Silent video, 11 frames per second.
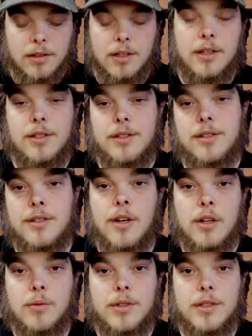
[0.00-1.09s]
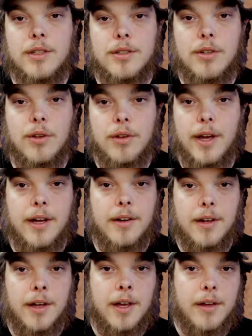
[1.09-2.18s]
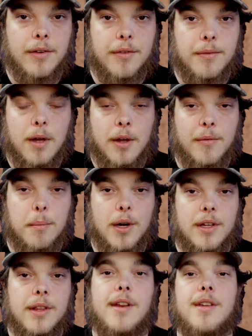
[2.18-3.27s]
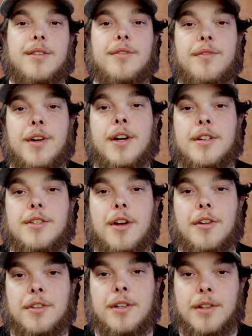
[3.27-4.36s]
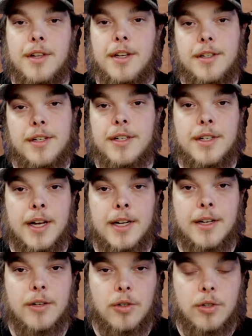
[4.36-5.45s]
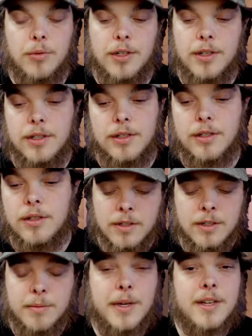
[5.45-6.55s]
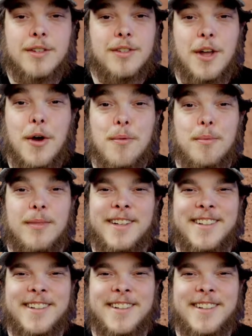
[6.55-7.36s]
And this is another one that is sold out. I have a buddy that he's very salty that he did not get a hold of one of these. This pin is dope.